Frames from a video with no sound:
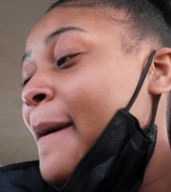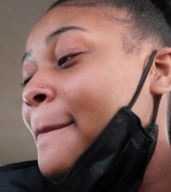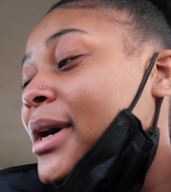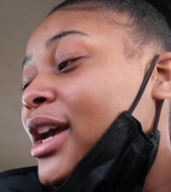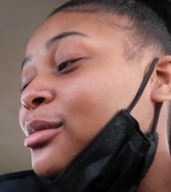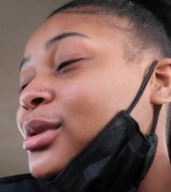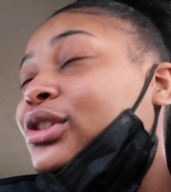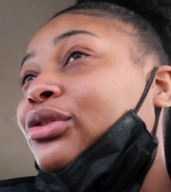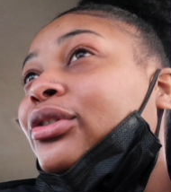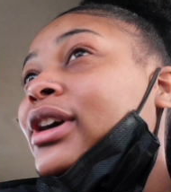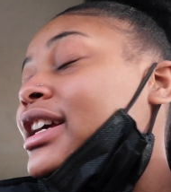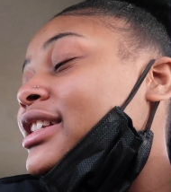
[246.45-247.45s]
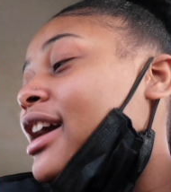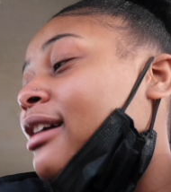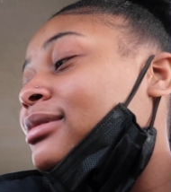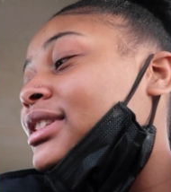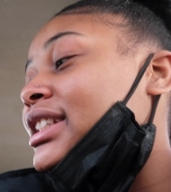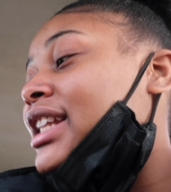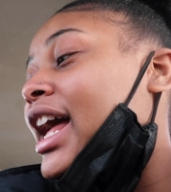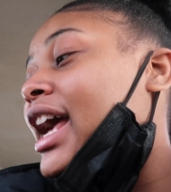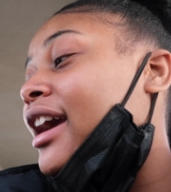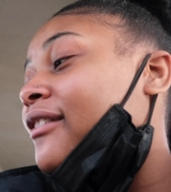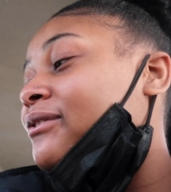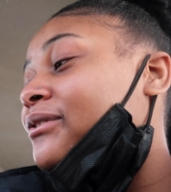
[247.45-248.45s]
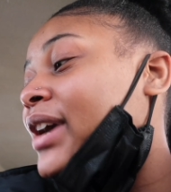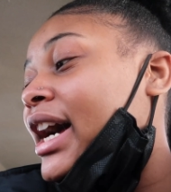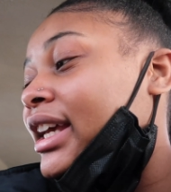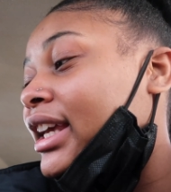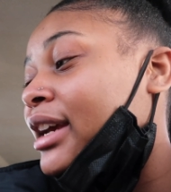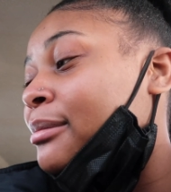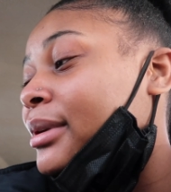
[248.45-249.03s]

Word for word: but it was free, so I was just like, fuck it.